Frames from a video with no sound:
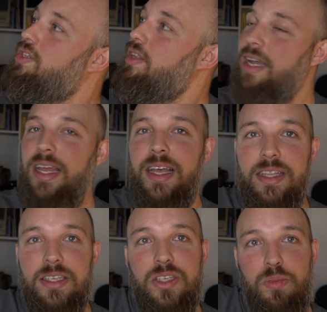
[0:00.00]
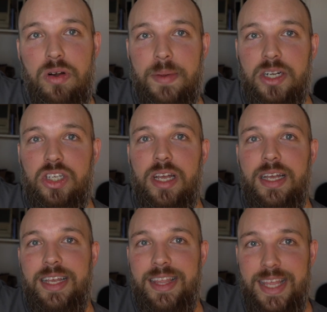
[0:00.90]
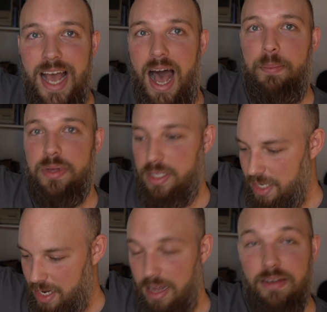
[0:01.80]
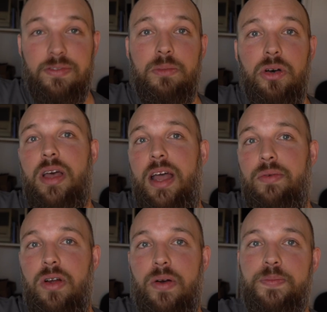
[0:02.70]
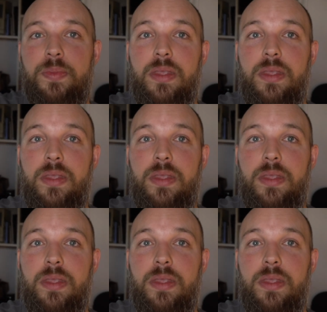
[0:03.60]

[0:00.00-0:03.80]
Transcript: So like, this is pretty much the opposite of the book I wrote